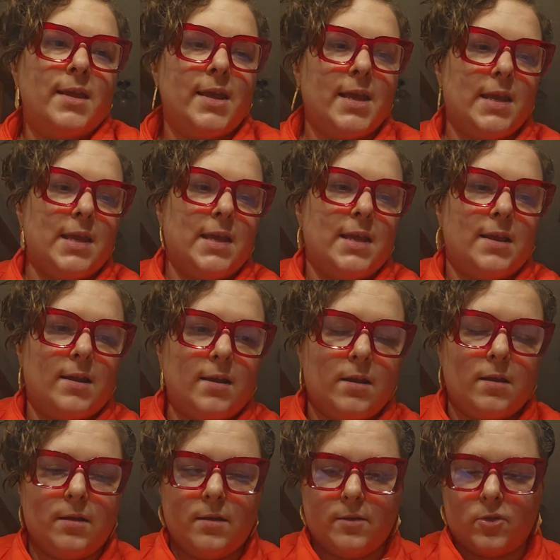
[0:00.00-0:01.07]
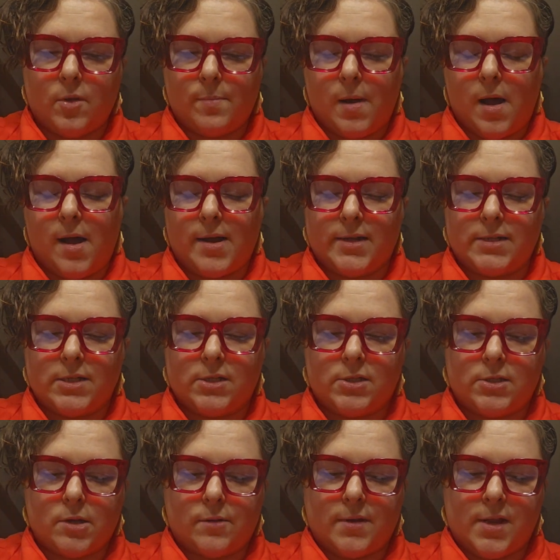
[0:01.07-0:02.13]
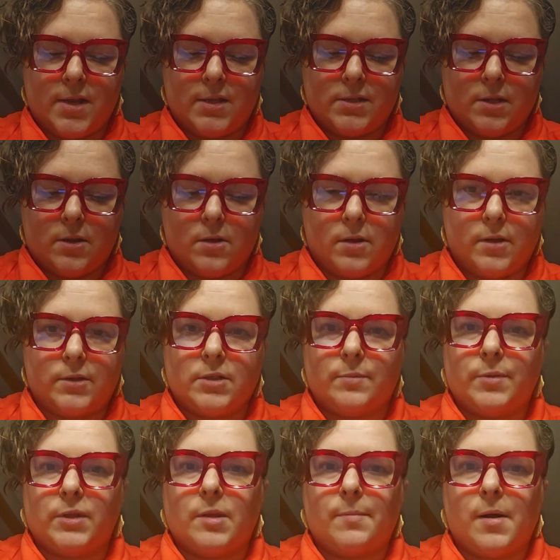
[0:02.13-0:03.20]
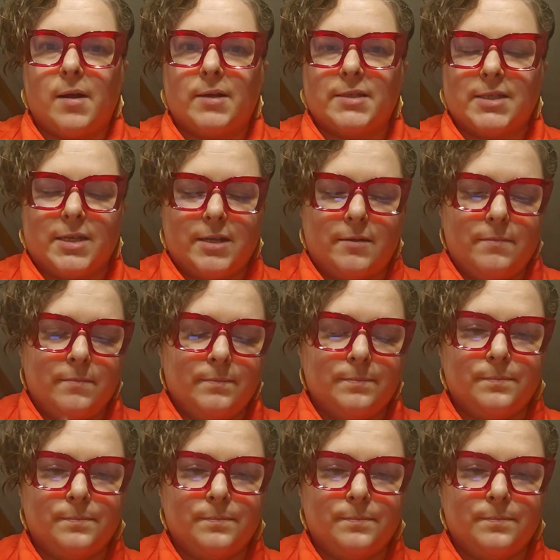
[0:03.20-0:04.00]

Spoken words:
And the pods, it's so easy, y'all, to put the pods in.